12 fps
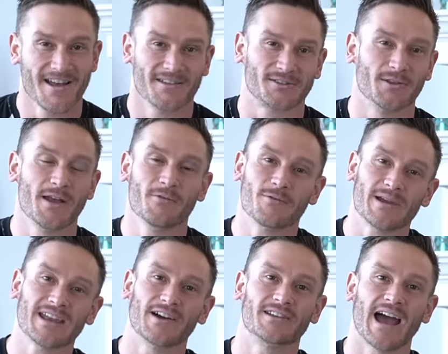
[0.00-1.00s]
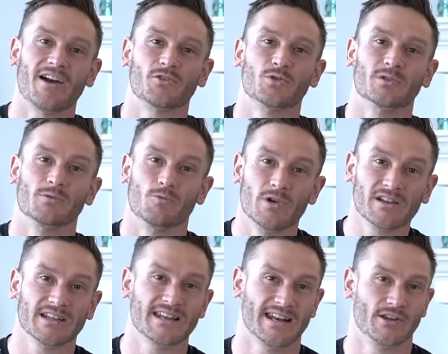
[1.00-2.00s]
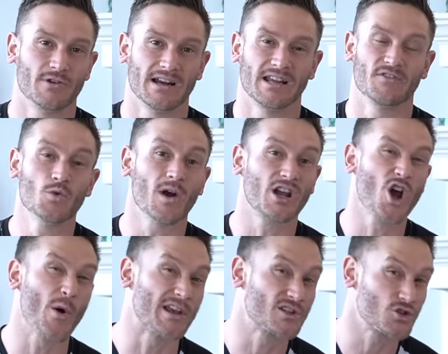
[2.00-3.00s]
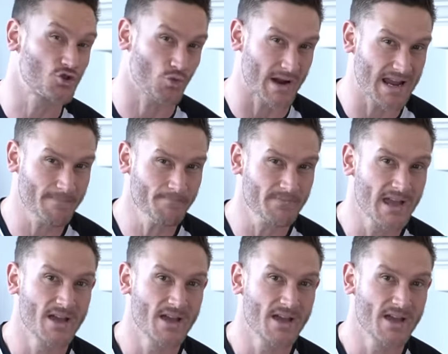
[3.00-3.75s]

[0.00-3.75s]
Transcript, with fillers: So then when we get down to a really nitty gritty, if you want to go extreme,